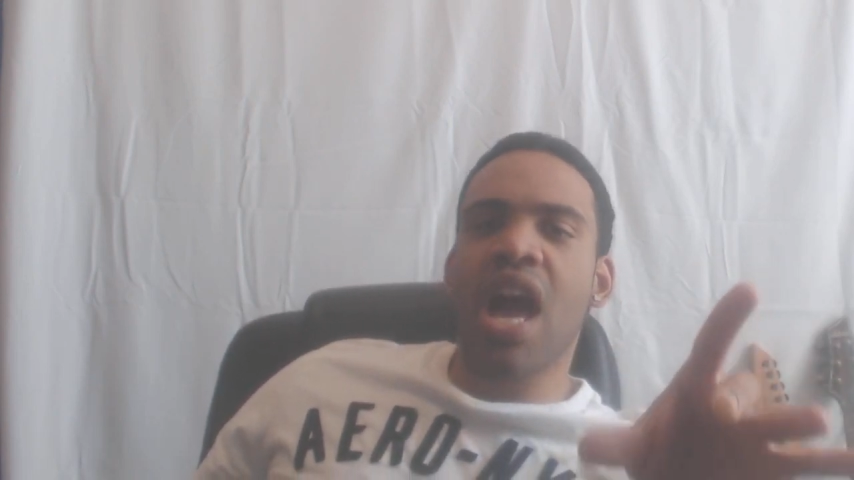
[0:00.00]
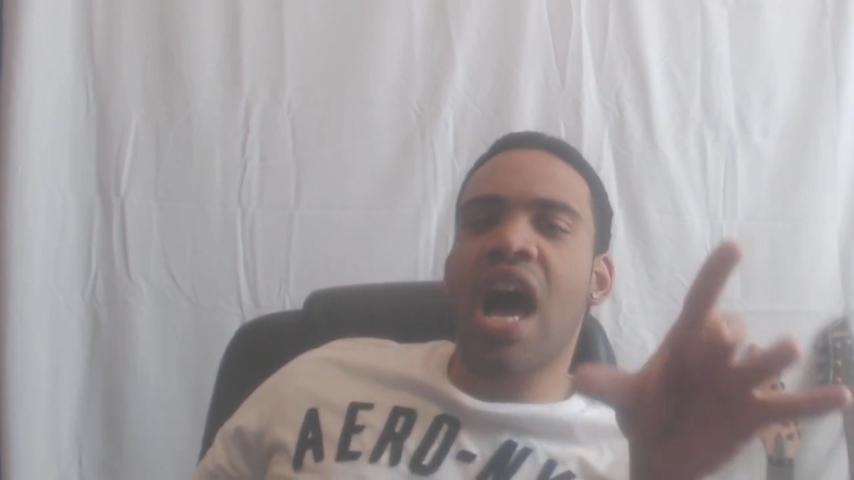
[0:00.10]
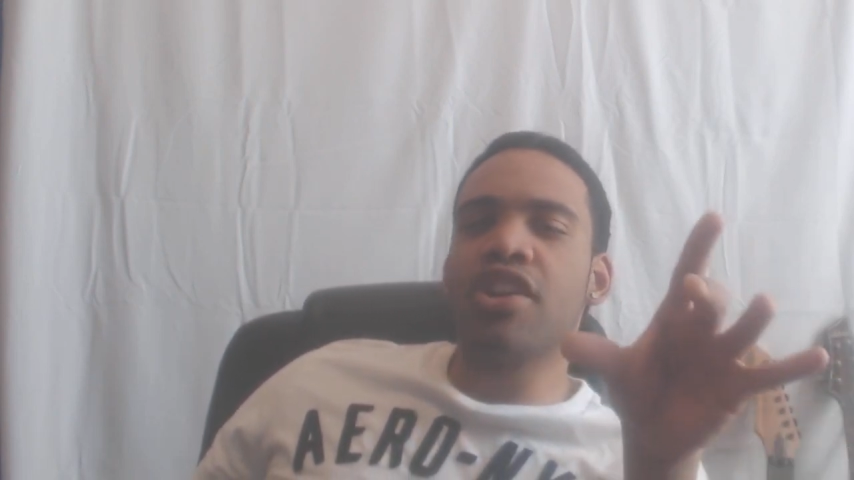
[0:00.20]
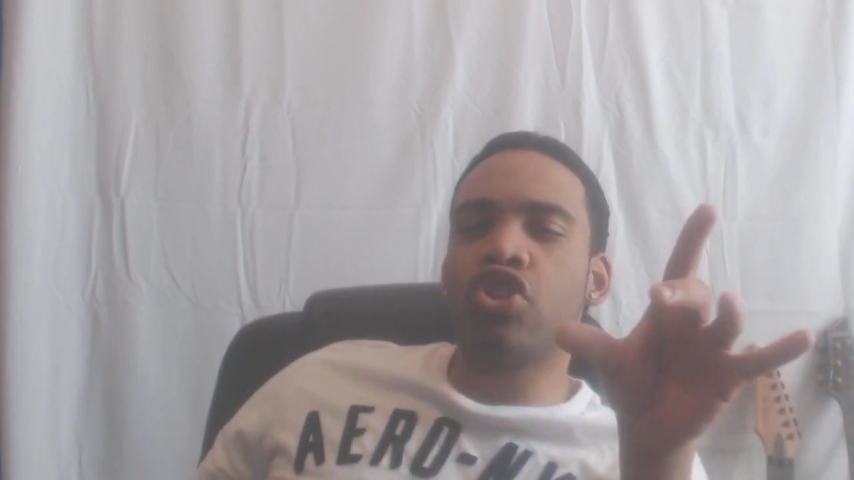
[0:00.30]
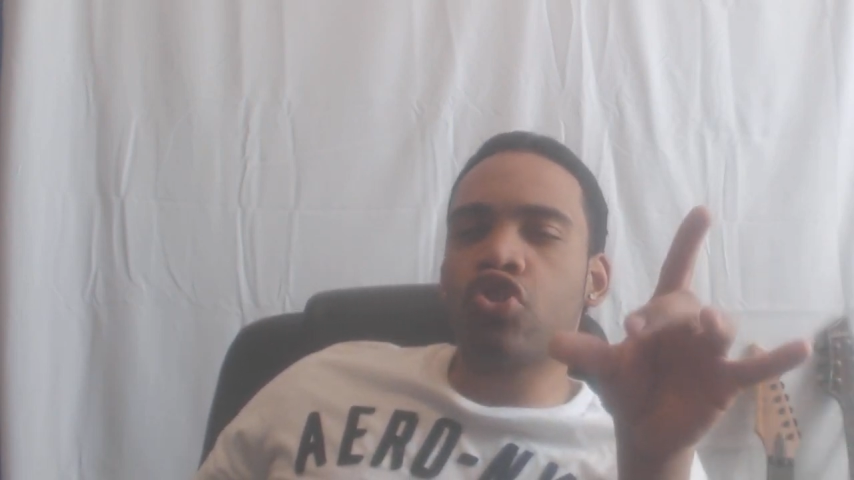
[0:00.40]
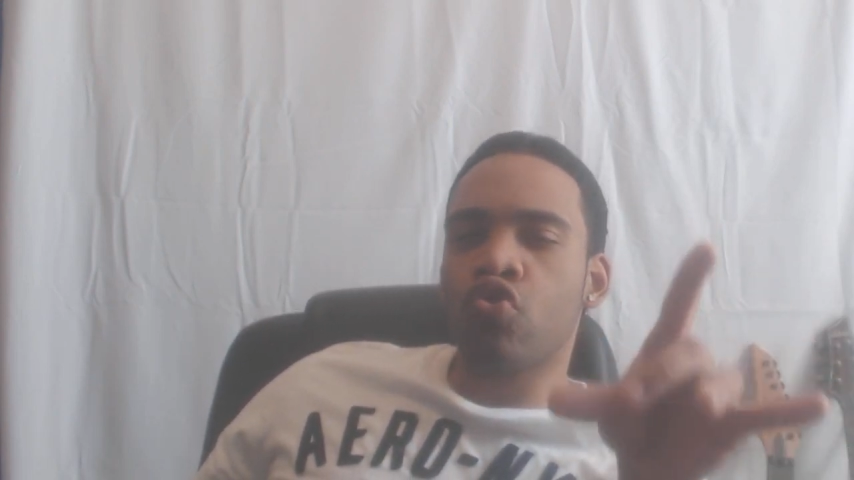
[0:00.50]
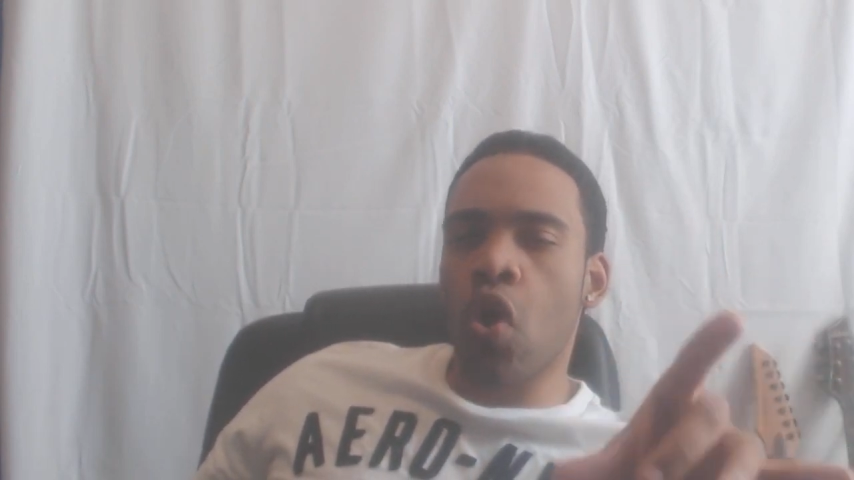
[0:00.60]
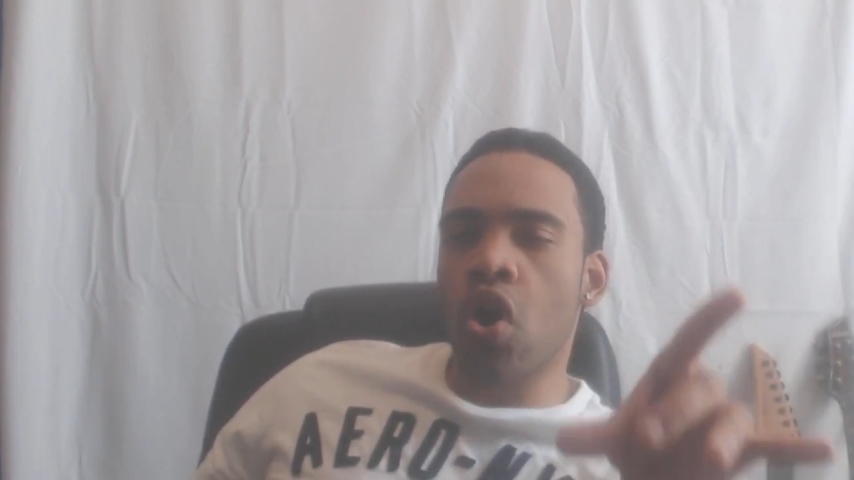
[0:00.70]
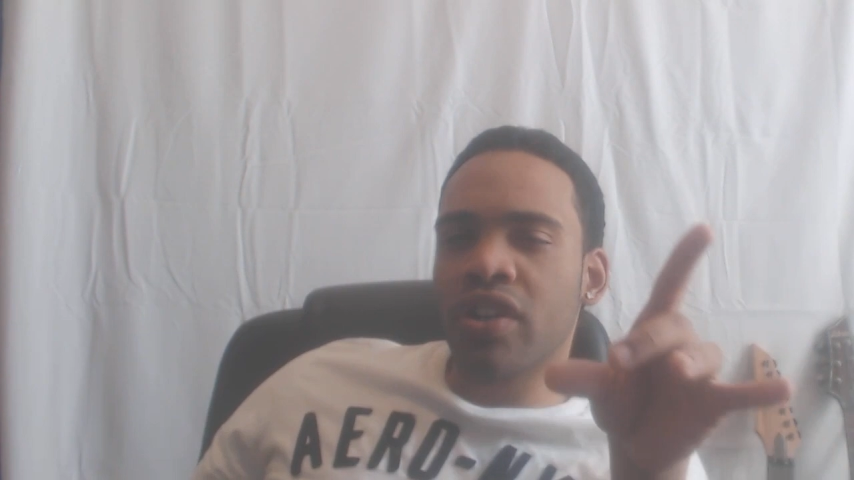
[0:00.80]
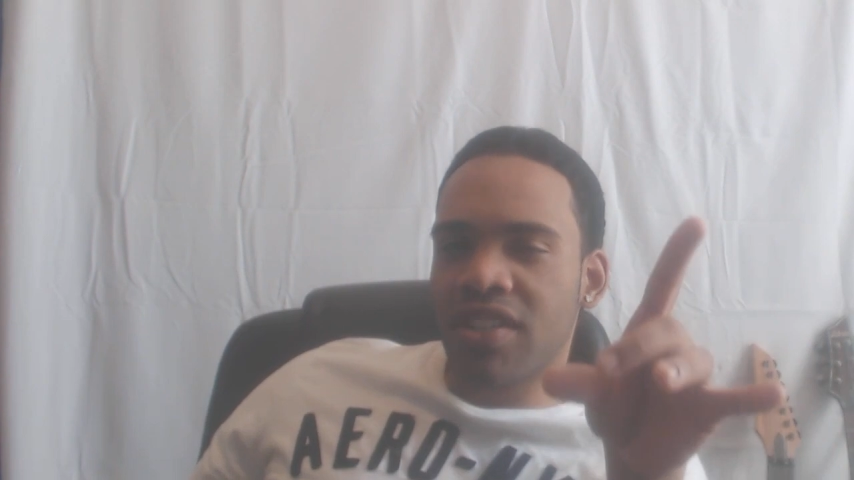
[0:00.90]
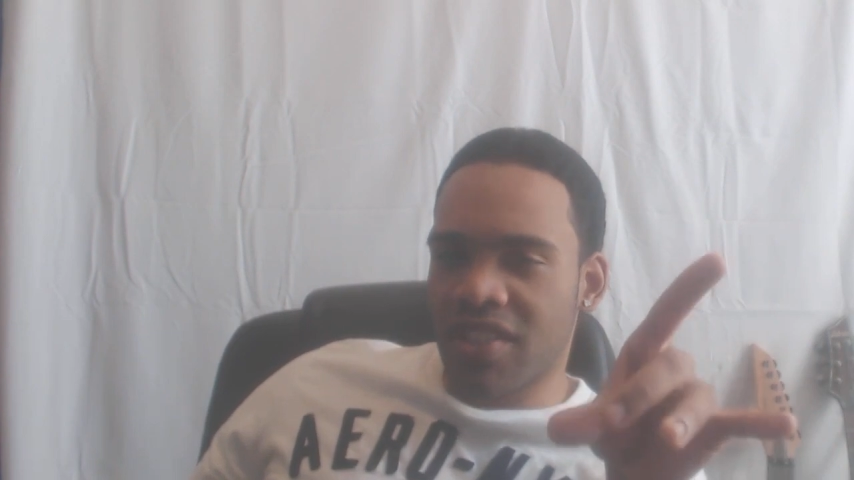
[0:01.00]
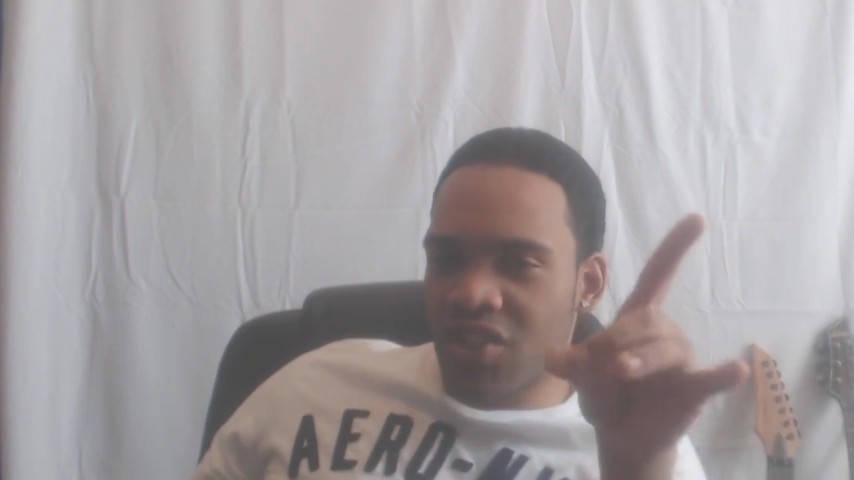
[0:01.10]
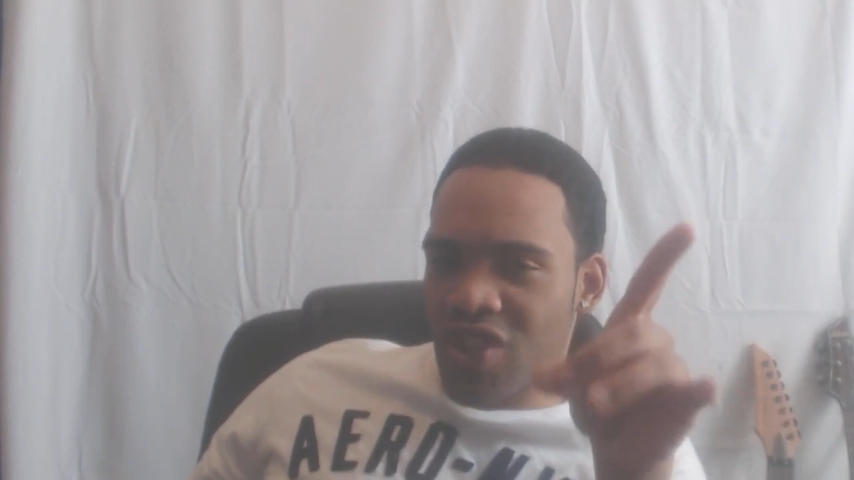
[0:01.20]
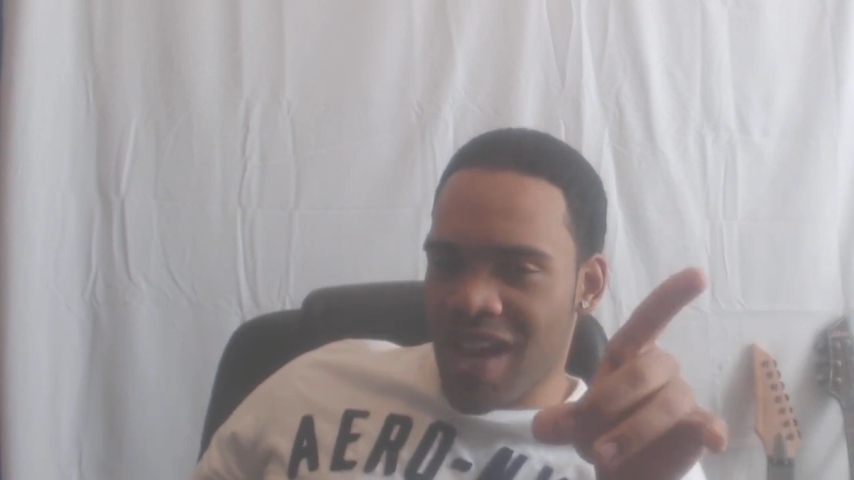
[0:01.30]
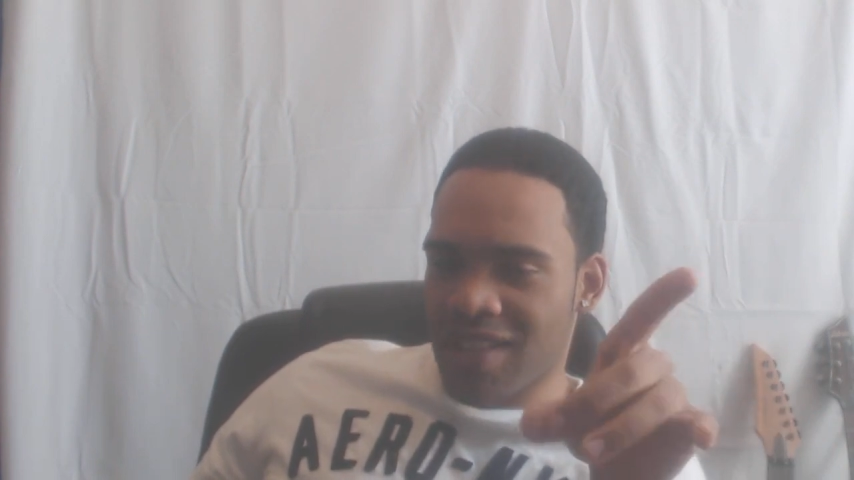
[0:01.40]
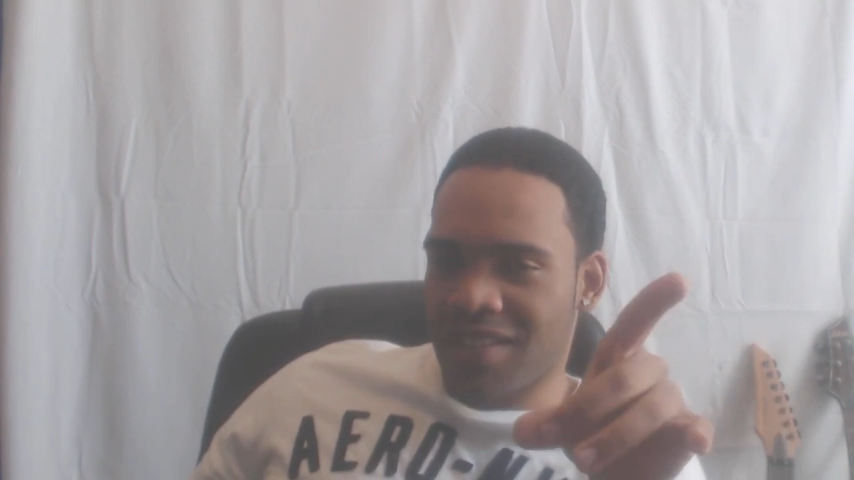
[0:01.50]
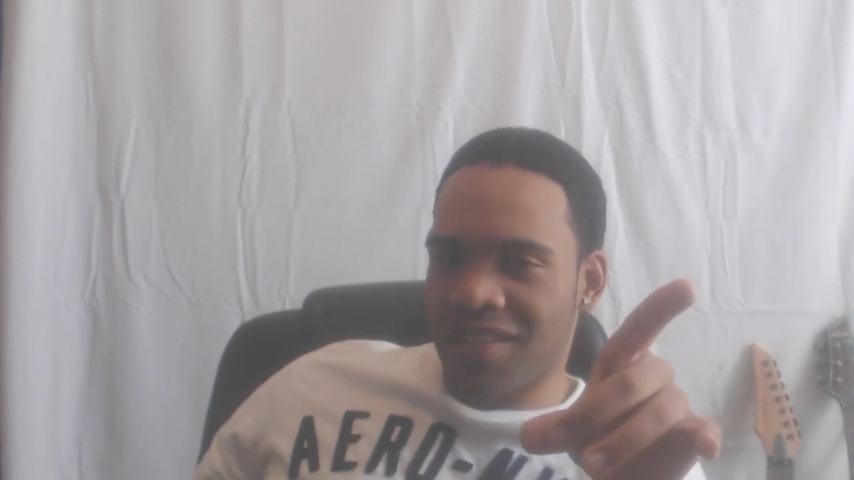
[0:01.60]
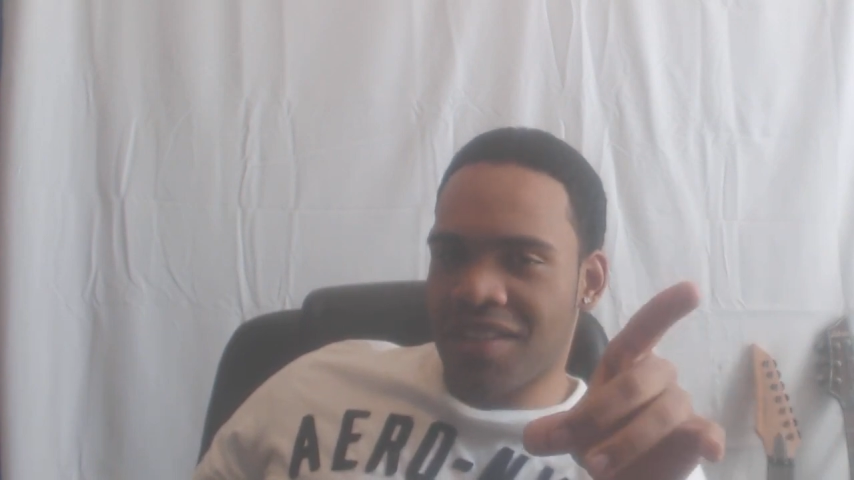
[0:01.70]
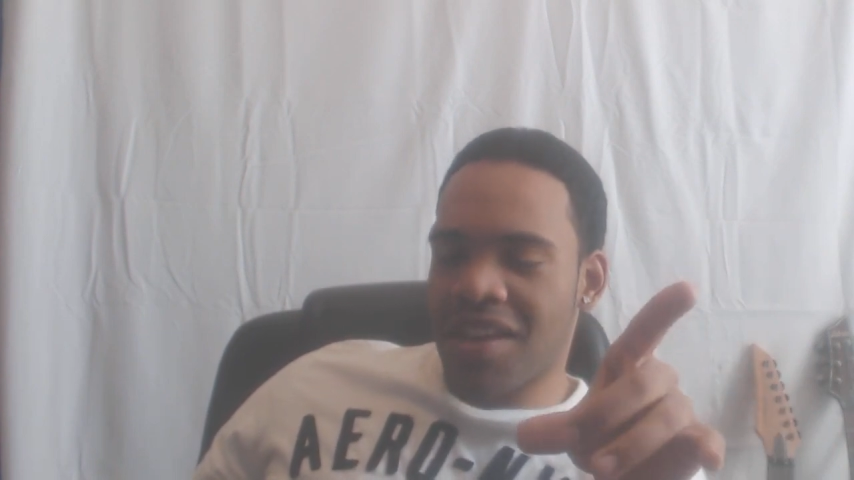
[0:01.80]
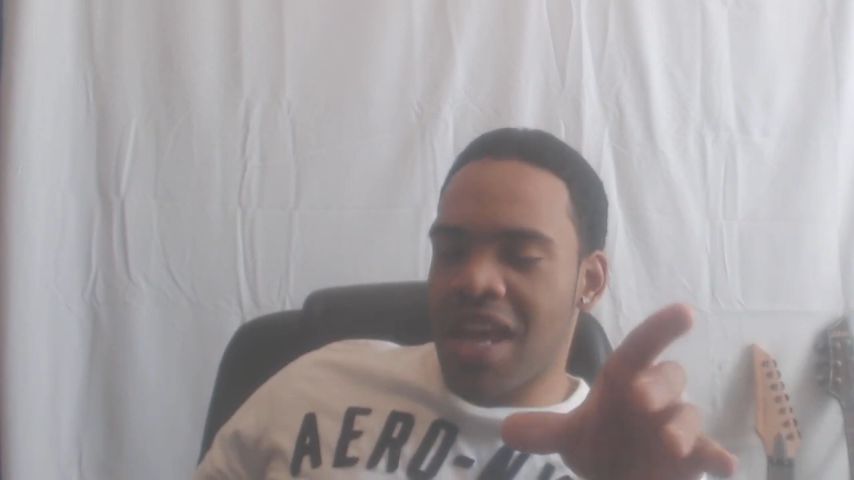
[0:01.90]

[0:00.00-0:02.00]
I strongly suggest